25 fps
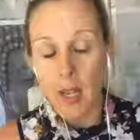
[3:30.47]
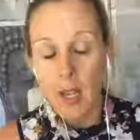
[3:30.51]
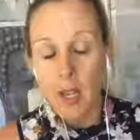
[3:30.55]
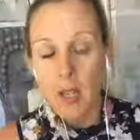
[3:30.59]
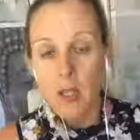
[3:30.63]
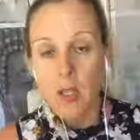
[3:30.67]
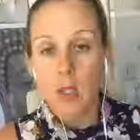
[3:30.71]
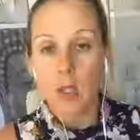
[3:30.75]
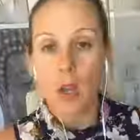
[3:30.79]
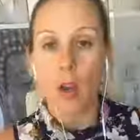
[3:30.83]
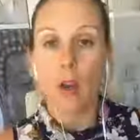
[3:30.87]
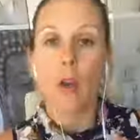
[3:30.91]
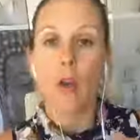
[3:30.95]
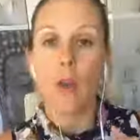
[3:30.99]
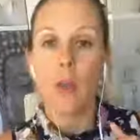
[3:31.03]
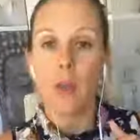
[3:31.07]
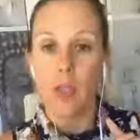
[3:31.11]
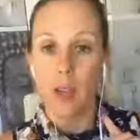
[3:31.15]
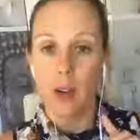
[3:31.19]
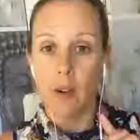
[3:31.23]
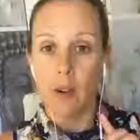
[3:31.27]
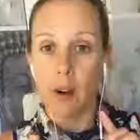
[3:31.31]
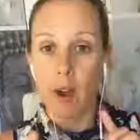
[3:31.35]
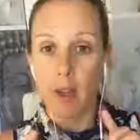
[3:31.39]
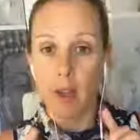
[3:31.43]
So
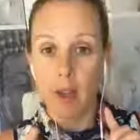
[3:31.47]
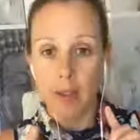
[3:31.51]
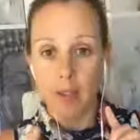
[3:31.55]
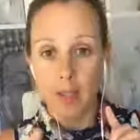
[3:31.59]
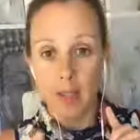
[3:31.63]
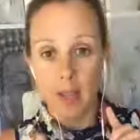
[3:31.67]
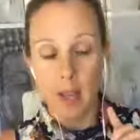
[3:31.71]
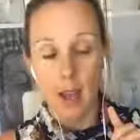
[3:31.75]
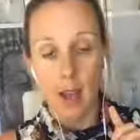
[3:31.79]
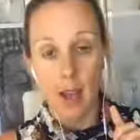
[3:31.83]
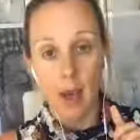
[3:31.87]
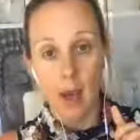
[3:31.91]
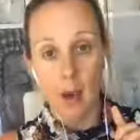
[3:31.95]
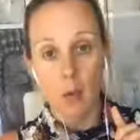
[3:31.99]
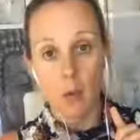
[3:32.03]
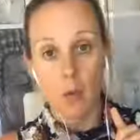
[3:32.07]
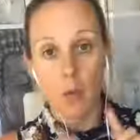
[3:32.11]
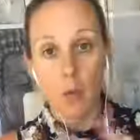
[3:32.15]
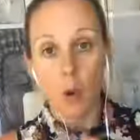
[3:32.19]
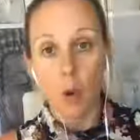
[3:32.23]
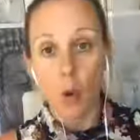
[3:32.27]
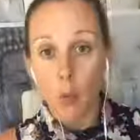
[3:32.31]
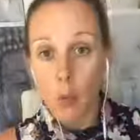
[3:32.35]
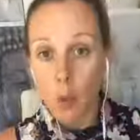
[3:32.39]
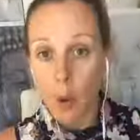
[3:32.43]
there is
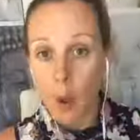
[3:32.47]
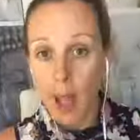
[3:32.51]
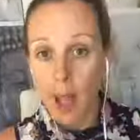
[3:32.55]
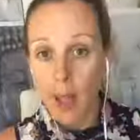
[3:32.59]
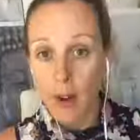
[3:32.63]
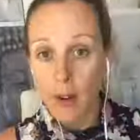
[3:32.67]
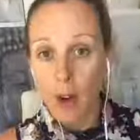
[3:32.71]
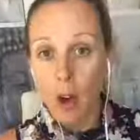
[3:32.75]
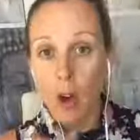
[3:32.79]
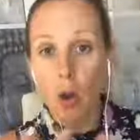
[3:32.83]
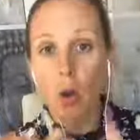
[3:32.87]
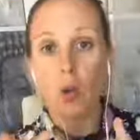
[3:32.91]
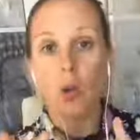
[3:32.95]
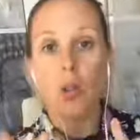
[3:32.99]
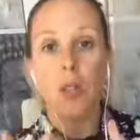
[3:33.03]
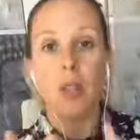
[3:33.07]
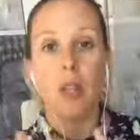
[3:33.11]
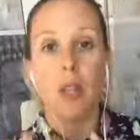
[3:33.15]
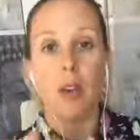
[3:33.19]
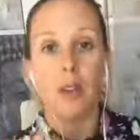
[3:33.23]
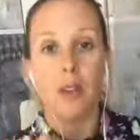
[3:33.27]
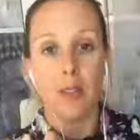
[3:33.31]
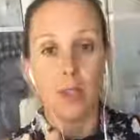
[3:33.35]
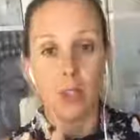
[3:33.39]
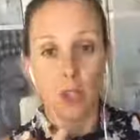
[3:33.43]
normal adult,
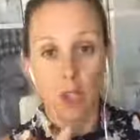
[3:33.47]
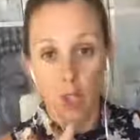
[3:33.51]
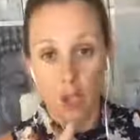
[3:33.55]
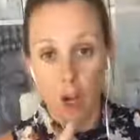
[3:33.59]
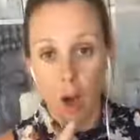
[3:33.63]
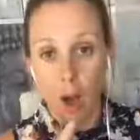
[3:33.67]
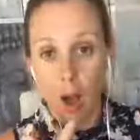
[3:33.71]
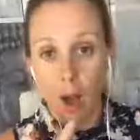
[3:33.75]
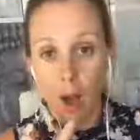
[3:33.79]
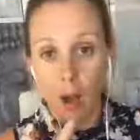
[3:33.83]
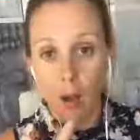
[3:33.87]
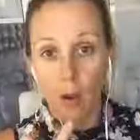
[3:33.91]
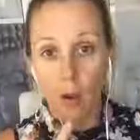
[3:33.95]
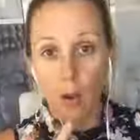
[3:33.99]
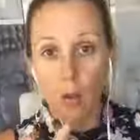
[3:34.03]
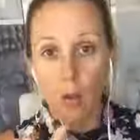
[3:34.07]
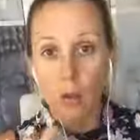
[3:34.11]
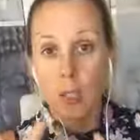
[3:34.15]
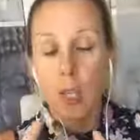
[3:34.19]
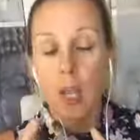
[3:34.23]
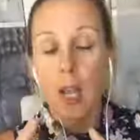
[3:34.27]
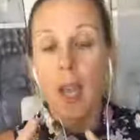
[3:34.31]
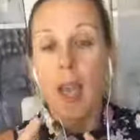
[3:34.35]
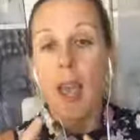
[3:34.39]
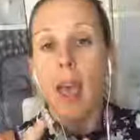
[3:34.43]
there is
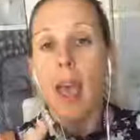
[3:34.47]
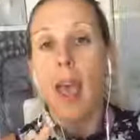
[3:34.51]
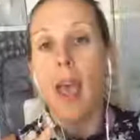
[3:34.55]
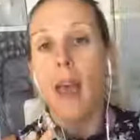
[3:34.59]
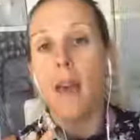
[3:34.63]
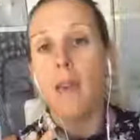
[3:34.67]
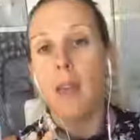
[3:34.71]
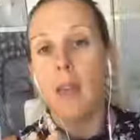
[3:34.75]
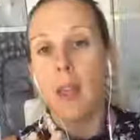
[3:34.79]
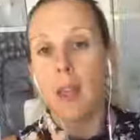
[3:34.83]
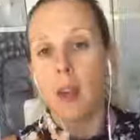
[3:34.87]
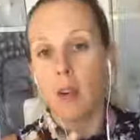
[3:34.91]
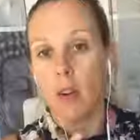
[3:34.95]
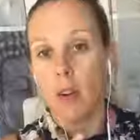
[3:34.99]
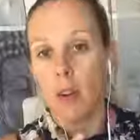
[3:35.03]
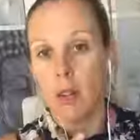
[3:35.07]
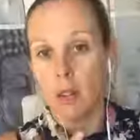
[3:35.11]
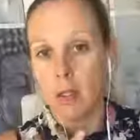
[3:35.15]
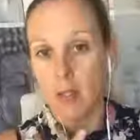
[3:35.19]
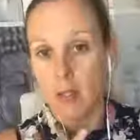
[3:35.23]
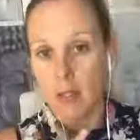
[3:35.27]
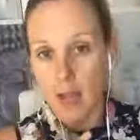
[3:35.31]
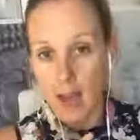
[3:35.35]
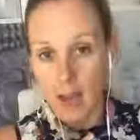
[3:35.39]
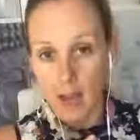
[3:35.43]
child, and there
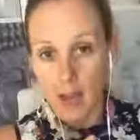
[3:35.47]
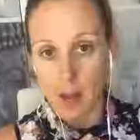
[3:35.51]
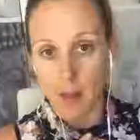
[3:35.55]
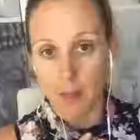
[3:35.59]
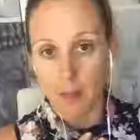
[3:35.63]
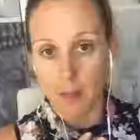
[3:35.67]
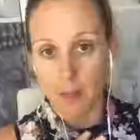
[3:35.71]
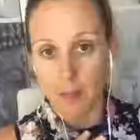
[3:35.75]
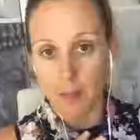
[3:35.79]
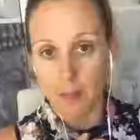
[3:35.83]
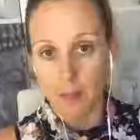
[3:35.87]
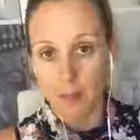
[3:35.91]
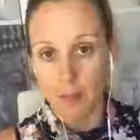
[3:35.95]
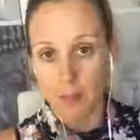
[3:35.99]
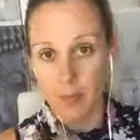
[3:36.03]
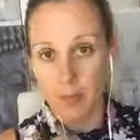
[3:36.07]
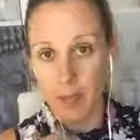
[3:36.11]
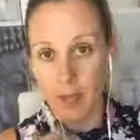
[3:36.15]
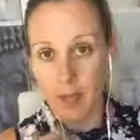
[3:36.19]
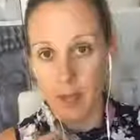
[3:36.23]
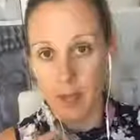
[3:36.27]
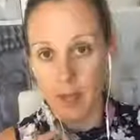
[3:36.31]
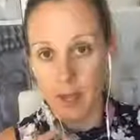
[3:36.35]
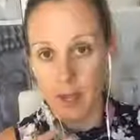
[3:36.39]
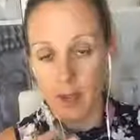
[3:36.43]
is
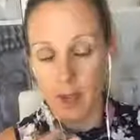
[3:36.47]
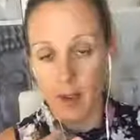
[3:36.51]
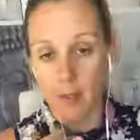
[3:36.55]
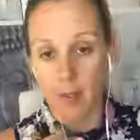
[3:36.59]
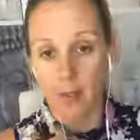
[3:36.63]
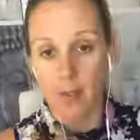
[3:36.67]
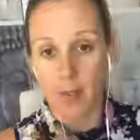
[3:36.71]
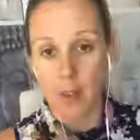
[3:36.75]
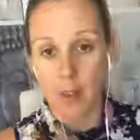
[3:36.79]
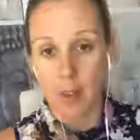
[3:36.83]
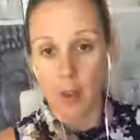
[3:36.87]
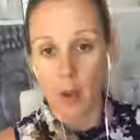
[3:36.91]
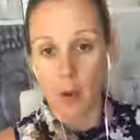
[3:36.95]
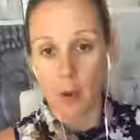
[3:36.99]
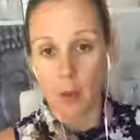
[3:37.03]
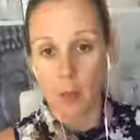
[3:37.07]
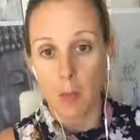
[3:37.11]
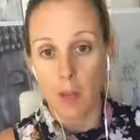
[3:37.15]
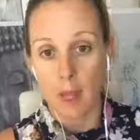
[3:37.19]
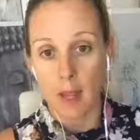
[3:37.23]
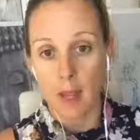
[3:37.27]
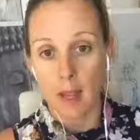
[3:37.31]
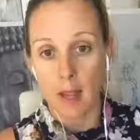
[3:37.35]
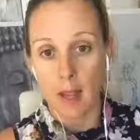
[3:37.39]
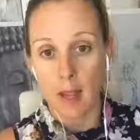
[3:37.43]
the cuff for the
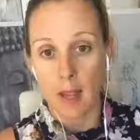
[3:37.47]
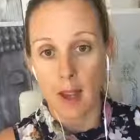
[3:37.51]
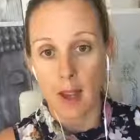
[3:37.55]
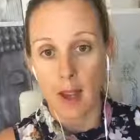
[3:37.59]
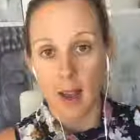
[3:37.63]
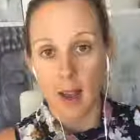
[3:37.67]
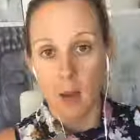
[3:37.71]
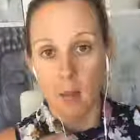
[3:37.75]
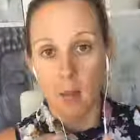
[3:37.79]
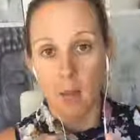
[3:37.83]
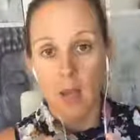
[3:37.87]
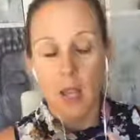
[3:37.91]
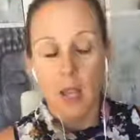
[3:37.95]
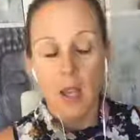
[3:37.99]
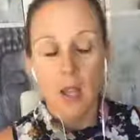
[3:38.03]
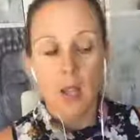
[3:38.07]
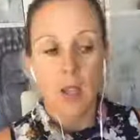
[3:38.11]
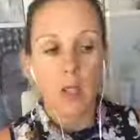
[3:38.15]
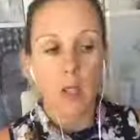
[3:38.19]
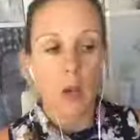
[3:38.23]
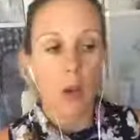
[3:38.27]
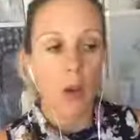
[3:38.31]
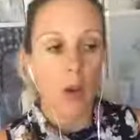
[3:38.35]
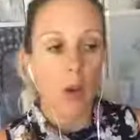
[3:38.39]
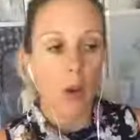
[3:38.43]
obese arm.
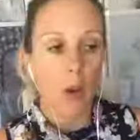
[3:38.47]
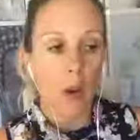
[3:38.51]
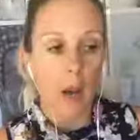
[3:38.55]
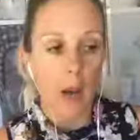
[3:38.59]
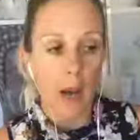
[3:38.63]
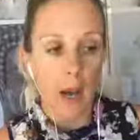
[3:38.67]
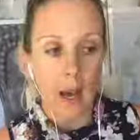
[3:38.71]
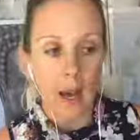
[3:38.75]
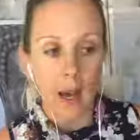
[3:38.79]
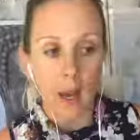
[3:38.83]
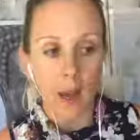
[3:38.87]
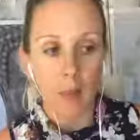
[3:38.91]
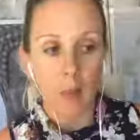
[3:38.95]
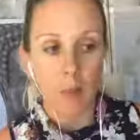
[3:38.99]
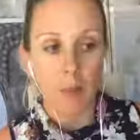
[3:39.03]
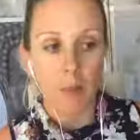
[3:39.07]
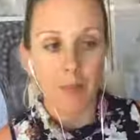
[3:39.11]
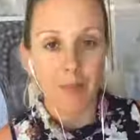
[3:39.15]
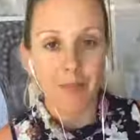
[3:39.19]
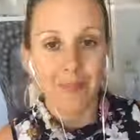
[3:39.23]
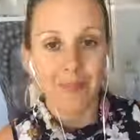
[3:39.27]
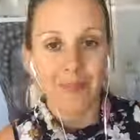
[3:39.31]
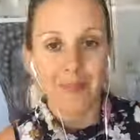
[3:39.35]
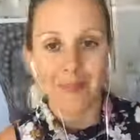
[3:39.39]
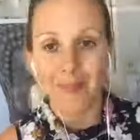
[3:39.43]
So
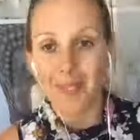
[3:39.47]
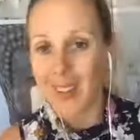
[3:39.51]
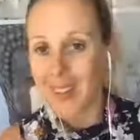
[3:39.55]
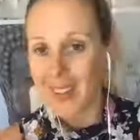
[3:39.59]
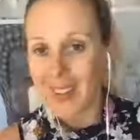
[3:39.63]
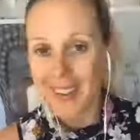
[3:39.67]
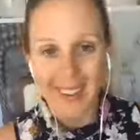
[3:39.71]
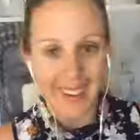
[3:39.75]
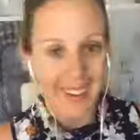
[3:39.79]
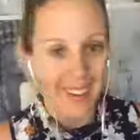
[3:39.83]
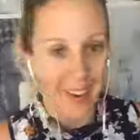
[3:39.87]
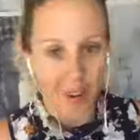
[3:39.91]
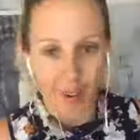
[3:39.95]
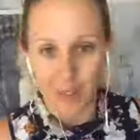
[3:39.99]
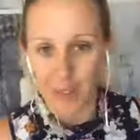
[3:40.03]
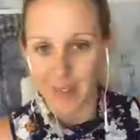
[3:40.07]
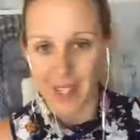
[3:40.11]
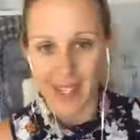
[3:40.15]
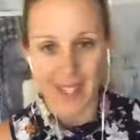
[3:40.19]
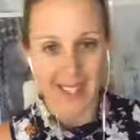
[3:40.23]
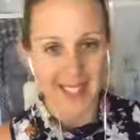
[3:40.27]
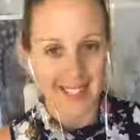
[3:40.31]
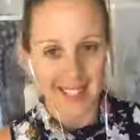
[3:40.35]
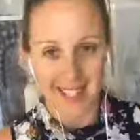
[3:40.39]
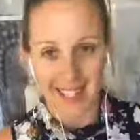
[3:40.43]

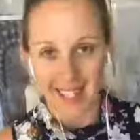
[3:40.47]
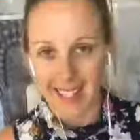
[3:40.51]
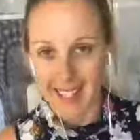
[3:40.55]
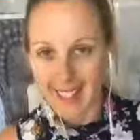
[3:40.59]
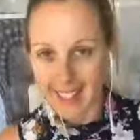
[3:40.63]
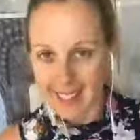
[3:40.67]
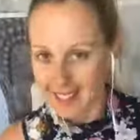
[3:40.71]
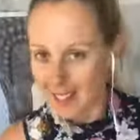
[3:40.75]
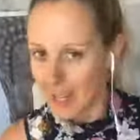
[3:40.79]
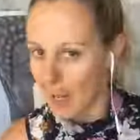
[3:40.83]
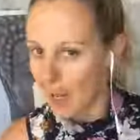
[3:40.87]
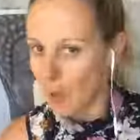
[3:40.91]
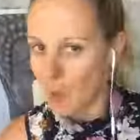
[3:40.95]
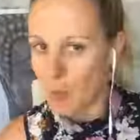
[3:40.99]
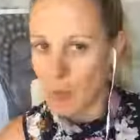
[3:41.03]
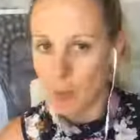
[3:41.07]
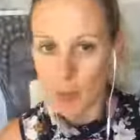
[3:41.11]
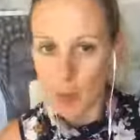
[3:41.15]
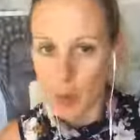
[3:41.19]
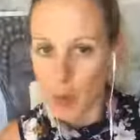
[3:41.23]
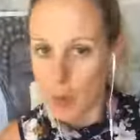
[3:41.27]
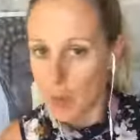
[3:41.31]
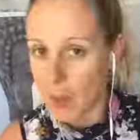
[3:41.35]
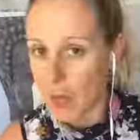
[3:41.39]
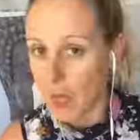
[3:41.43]
obviously come
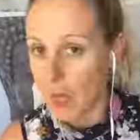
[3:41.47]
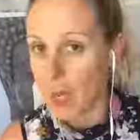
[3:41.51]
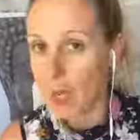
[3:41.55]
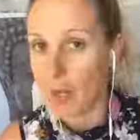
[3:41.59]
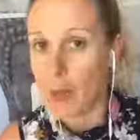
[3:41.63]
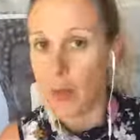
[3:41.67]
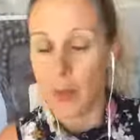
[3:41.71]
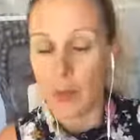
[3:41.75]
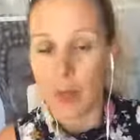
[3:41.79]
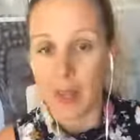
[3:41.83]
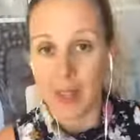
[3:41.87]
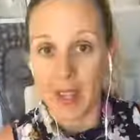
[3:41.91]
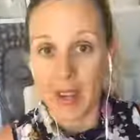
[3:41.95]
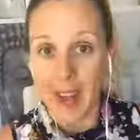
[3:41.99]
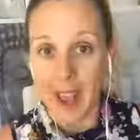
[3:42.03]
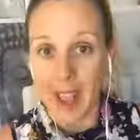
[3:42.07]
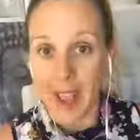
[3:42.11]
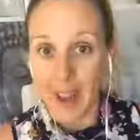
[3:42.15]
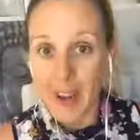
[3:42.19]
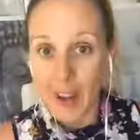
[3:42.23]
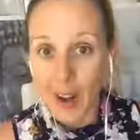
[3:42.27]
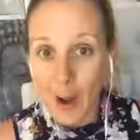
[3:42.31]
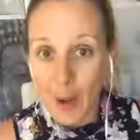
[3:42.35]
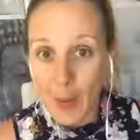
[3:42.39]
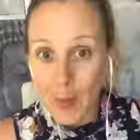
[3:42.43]
prepared with an
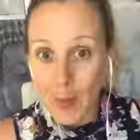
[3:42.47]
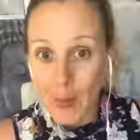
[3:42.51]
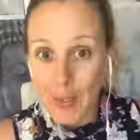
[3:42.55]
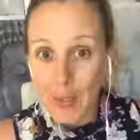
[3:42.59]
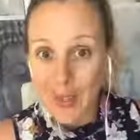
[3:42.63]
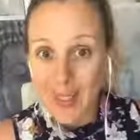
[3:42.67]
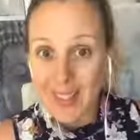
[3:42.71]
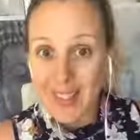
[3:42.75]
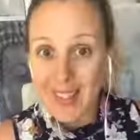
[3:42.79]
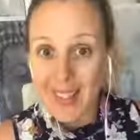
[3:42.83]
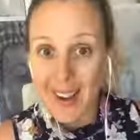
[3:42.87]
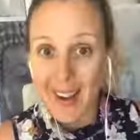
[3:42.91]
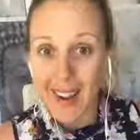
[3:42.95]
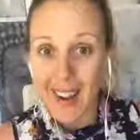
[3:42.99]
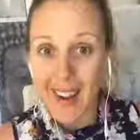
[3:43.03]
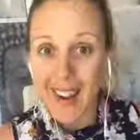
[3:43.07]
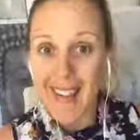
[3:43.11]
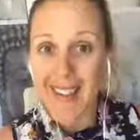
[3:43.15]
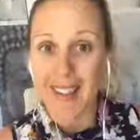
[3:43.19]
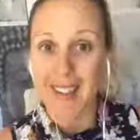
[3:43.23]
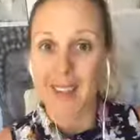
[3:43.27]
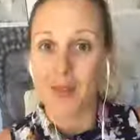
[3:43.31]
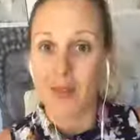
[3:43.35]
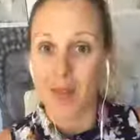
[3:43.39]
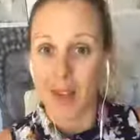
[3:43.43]
adult
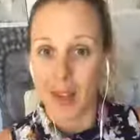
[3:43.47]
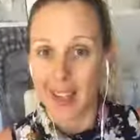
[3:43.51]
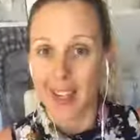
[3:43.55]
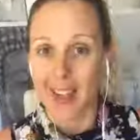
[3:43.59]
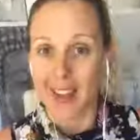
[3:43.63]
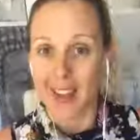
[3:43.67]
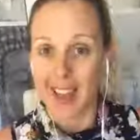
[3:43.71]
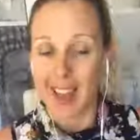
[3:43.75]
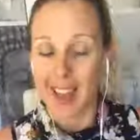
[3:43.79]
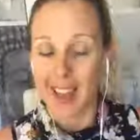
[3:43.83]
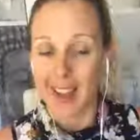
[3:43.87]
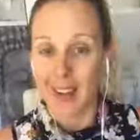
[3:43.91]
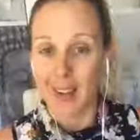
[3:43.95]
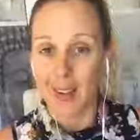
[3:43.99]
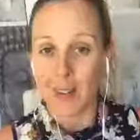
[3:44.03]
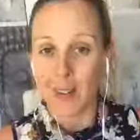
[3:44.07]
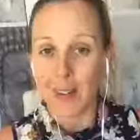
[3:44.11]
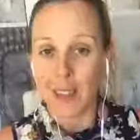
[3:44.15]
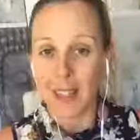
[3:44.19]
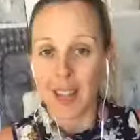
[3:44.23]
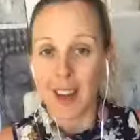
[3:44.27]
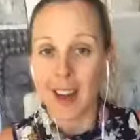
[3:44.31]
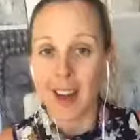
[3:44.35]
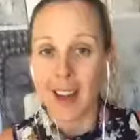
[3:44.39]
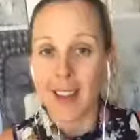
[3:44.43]
size, the regular adult
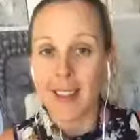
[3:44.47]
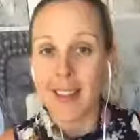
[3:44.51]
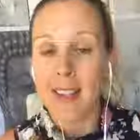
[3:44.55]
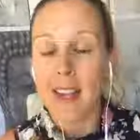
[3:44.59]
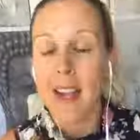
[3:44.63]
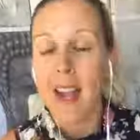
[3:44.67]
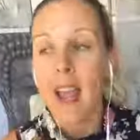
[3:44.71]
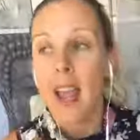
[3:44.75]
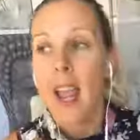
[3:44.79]
size.